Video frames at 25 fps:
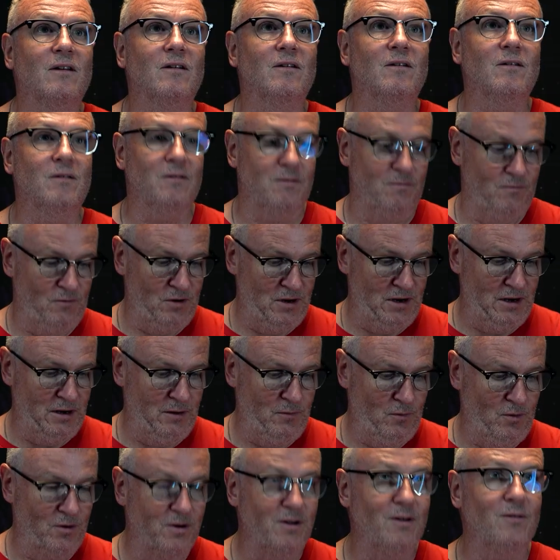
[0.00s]
really
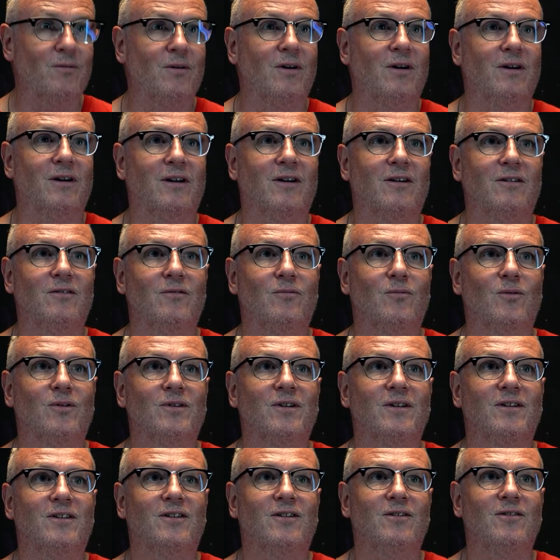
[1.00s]
what I kind of
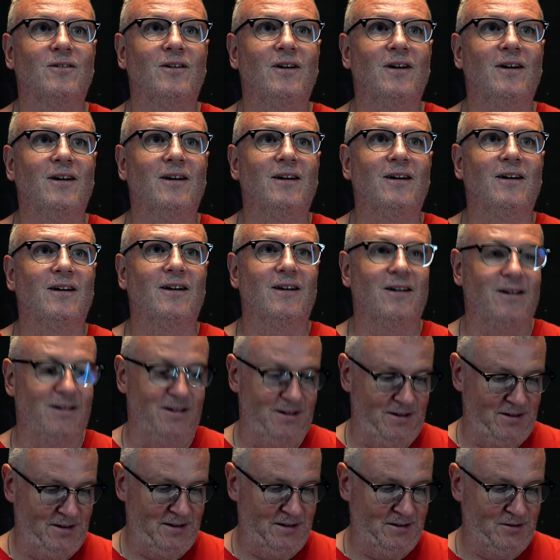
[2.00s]
wanted to
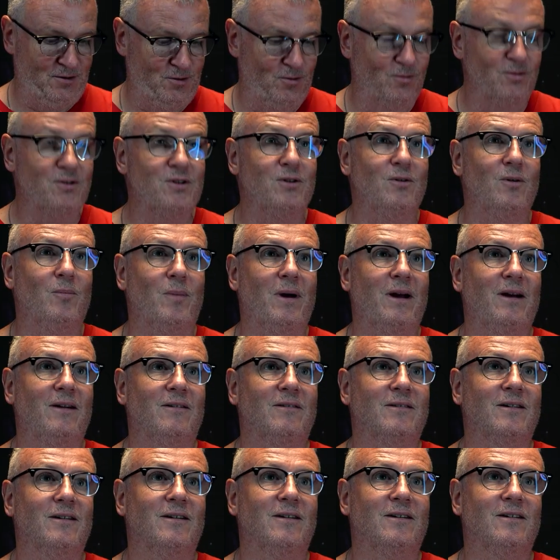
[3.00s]
talk to you about
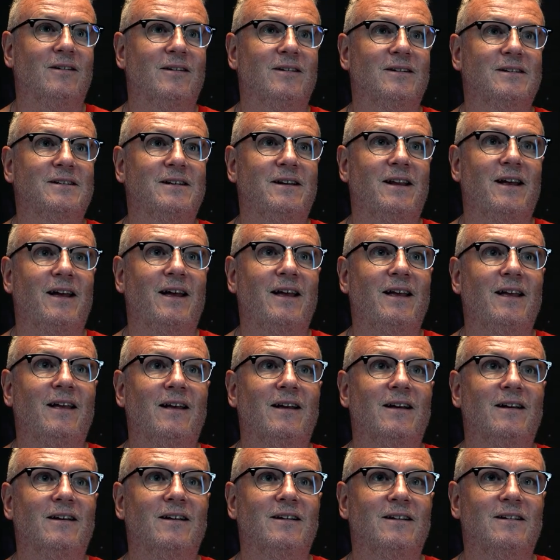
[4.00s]
today,
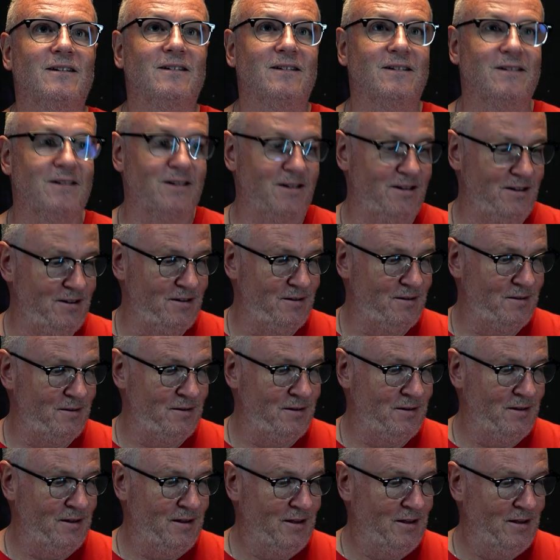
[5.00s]
and
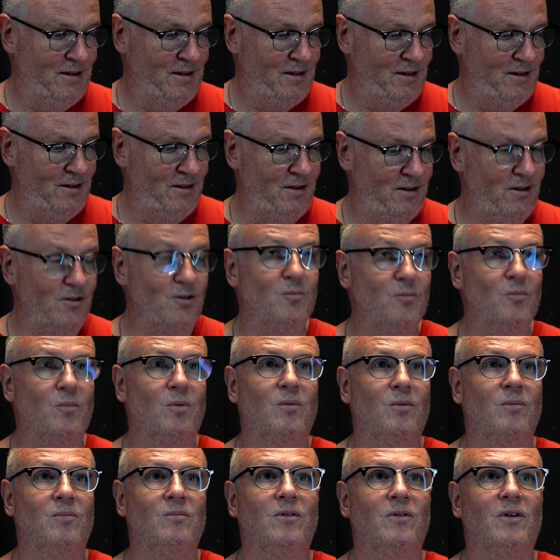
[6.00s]
I hope
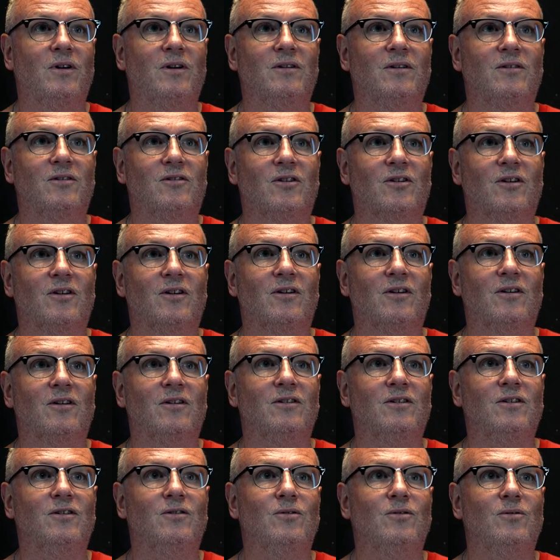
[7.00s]
that
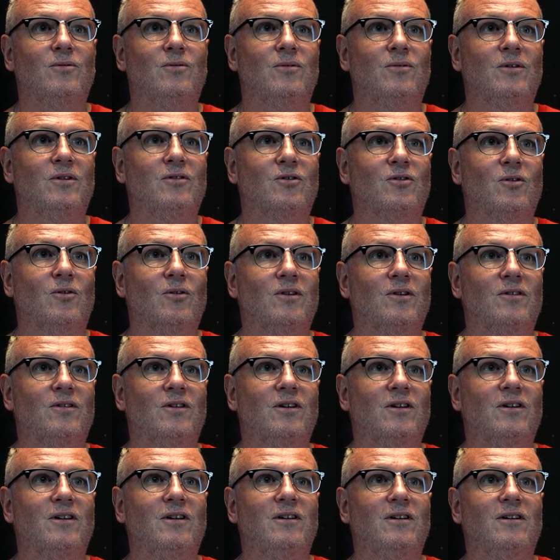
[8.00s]
you enjoyed
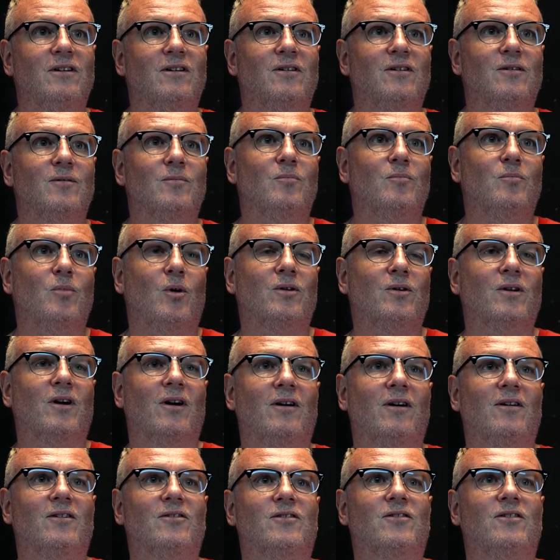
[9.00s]
the
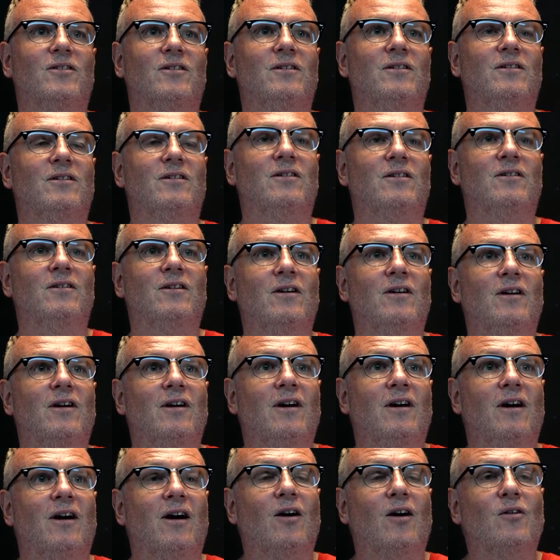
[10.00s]
podcast, and
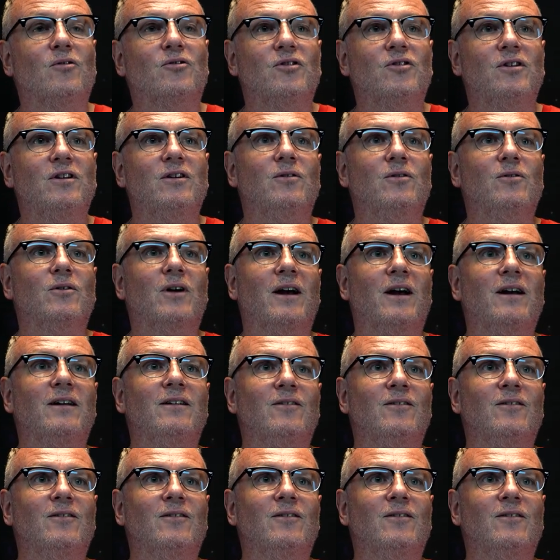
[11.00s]
I'll see you again